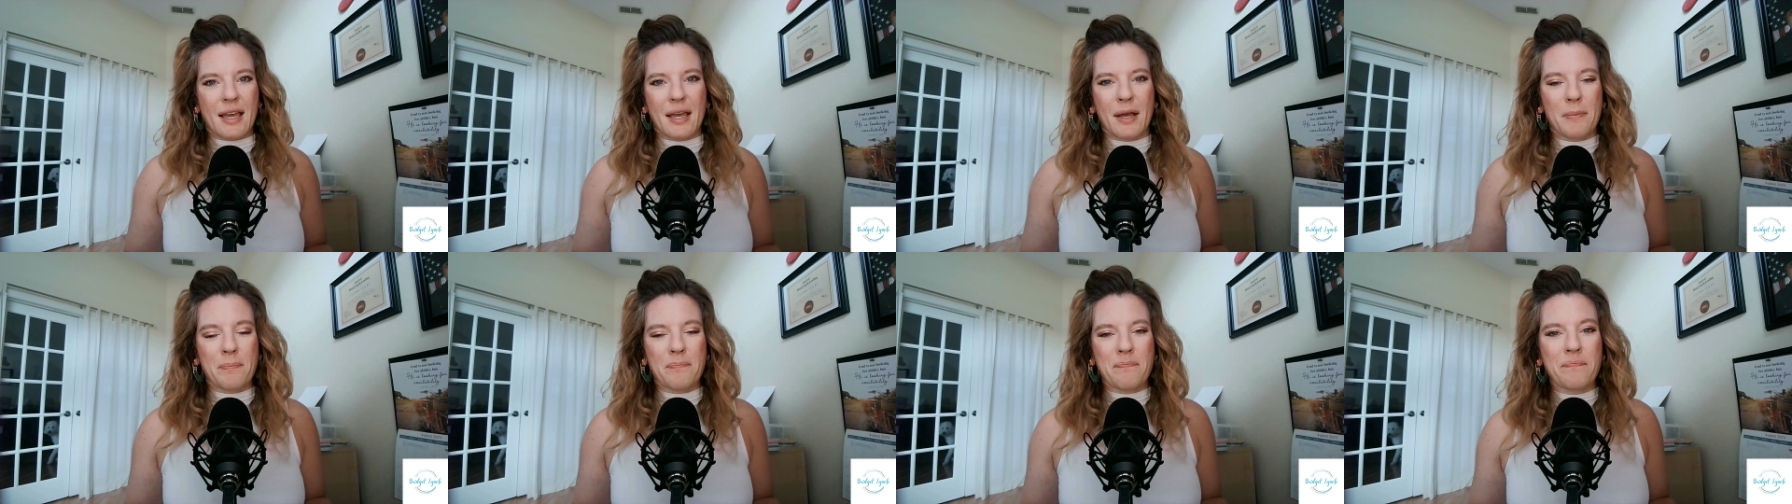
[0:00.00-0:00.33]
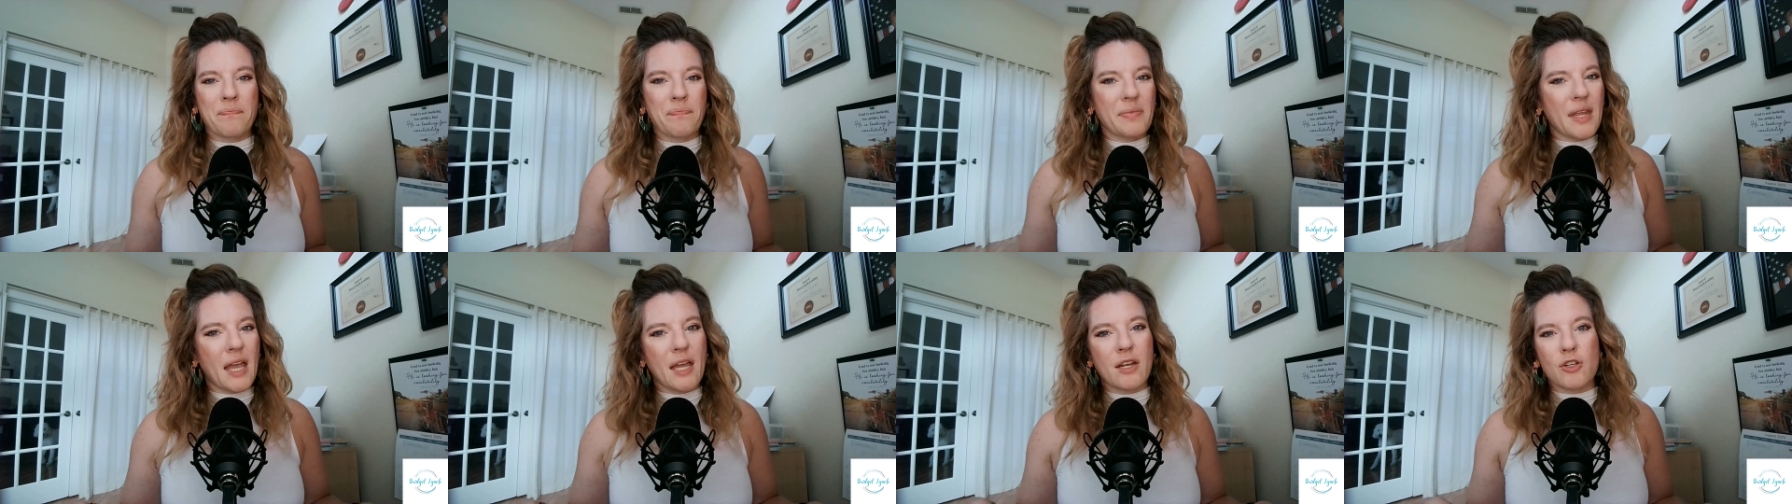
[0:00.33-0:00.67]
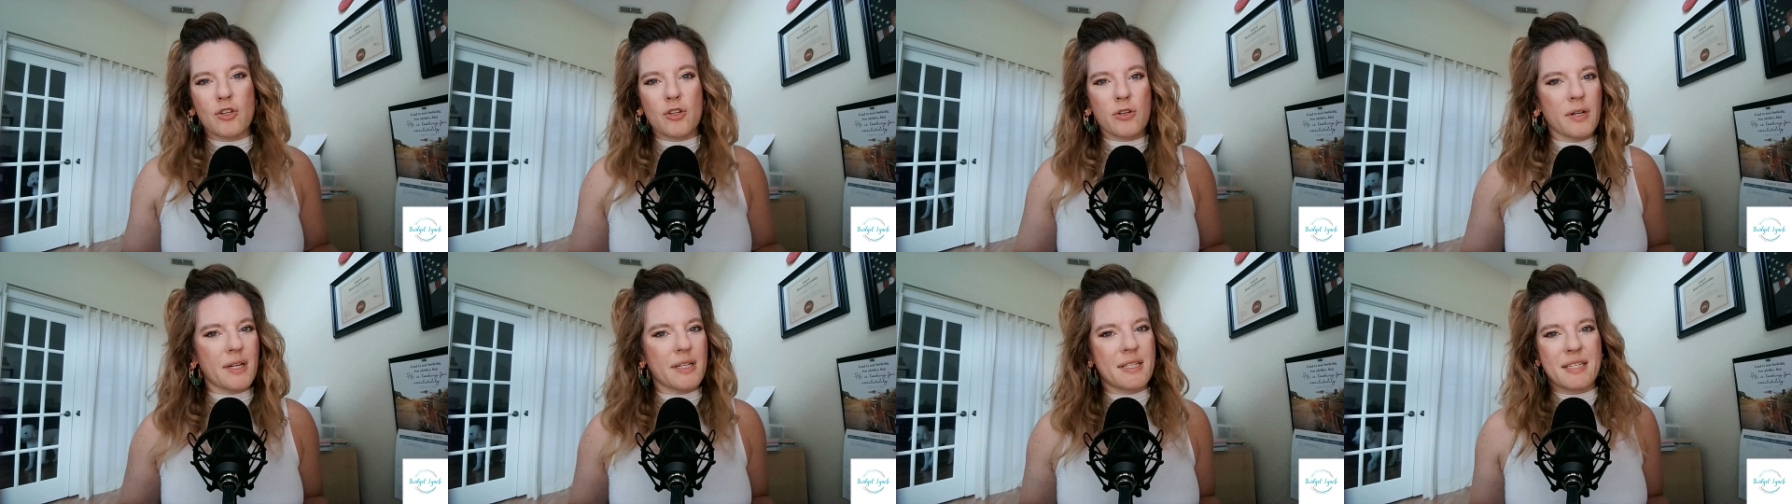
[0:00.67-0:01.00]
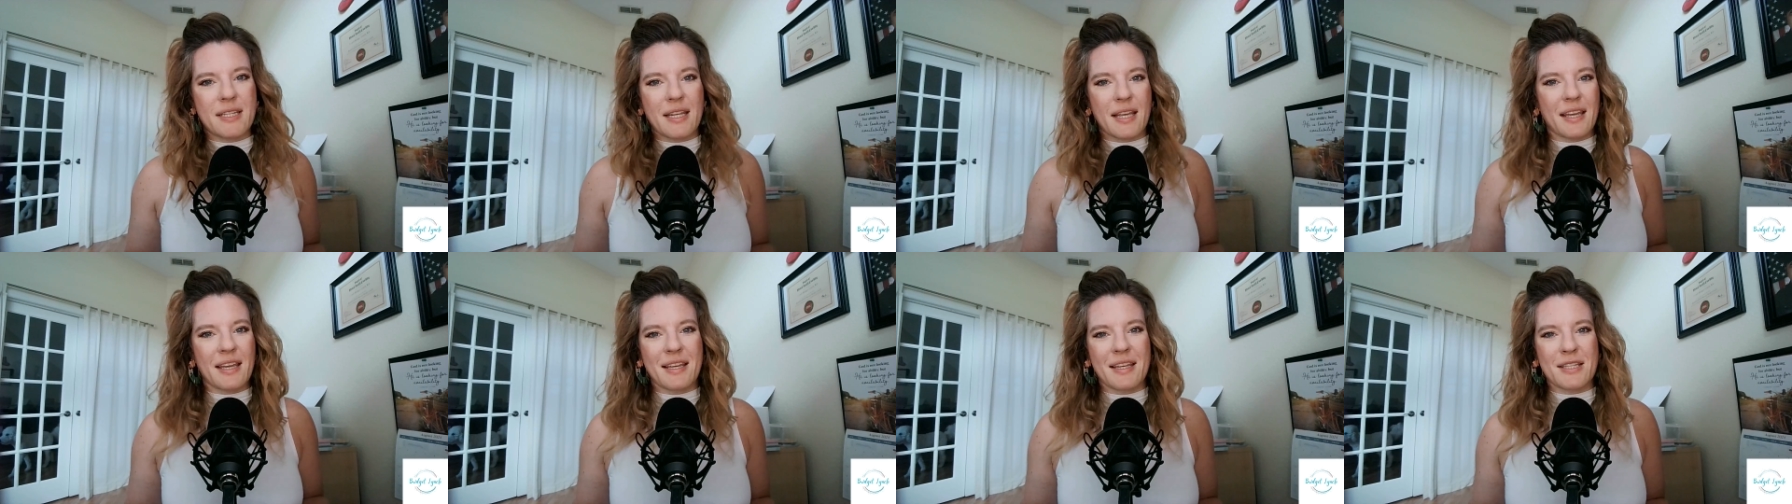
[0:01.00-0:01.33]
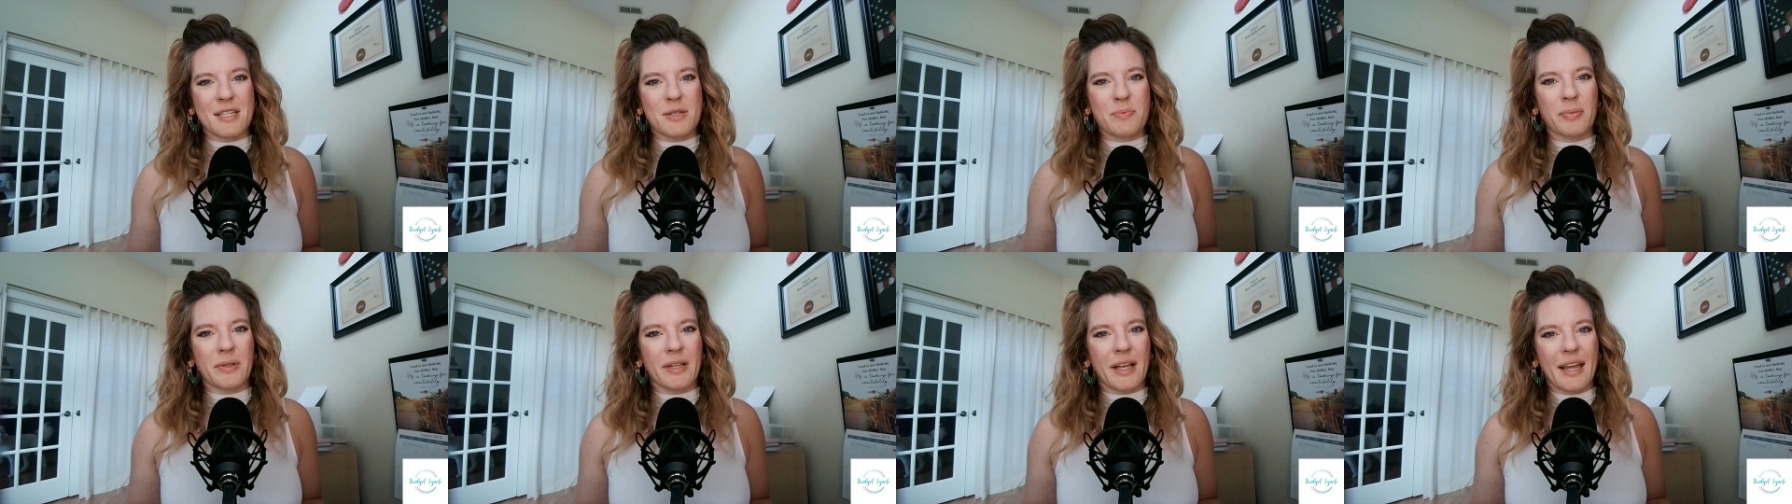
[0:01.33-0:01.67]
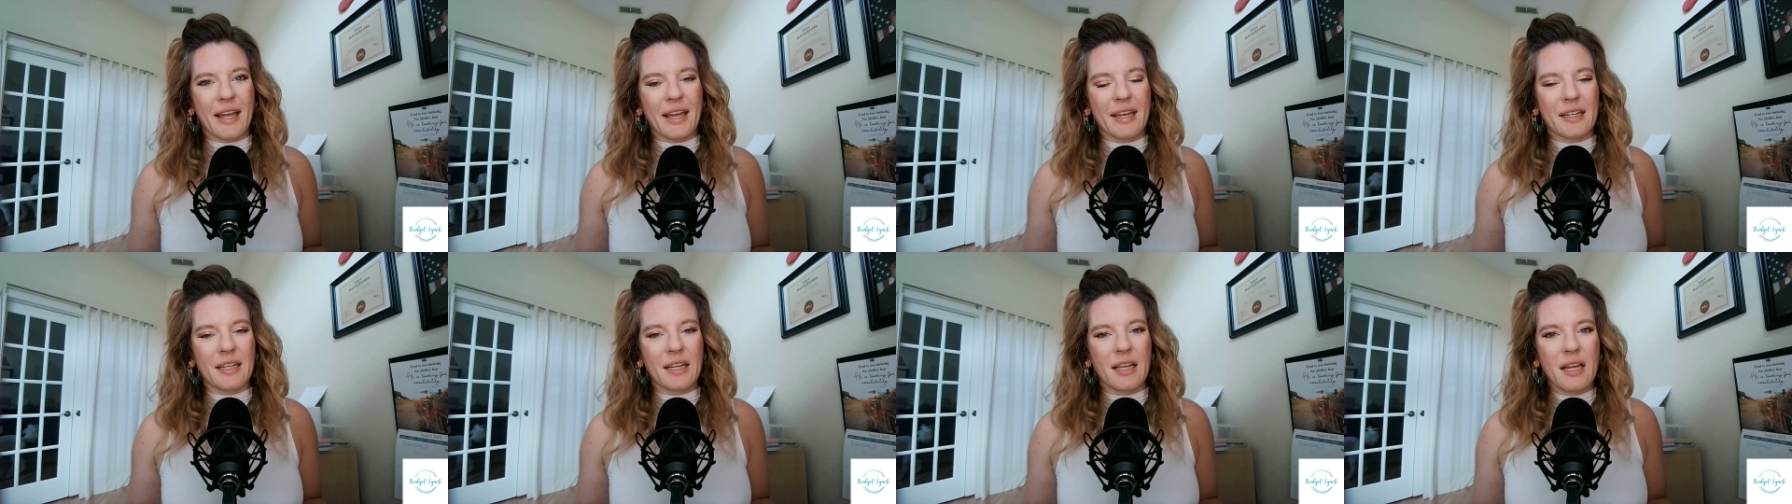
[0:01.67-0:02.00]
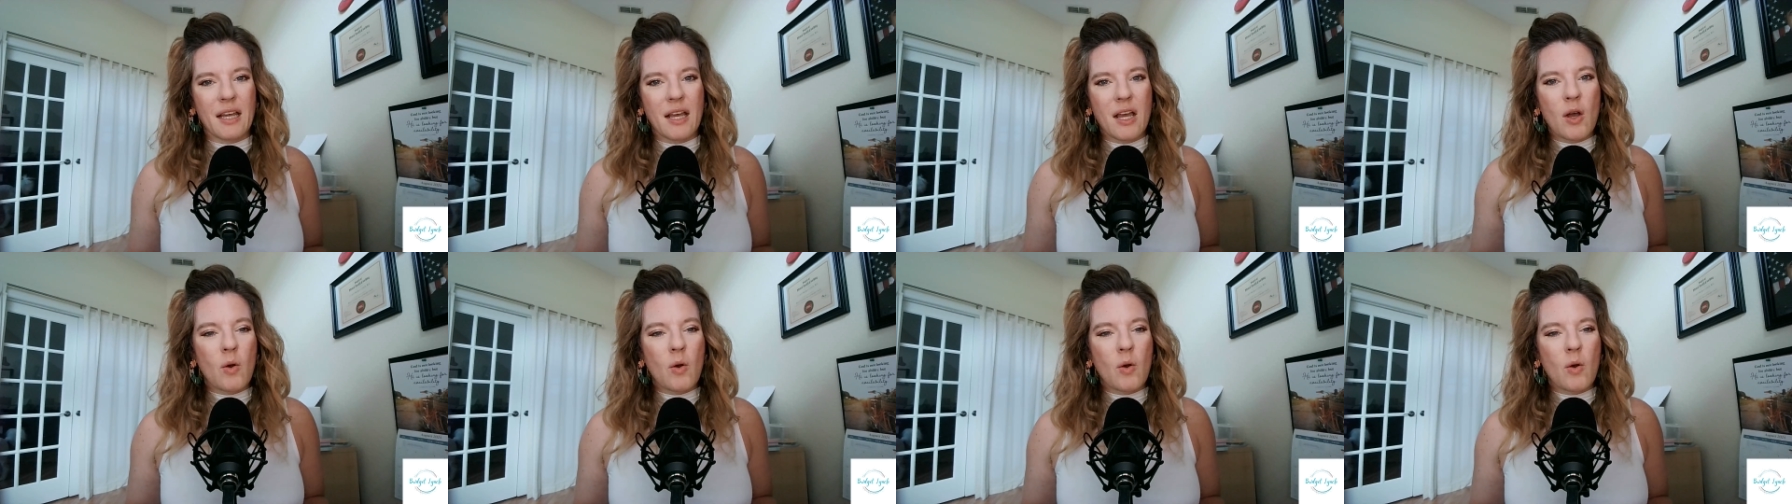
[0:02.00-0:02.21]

him and trusting his plan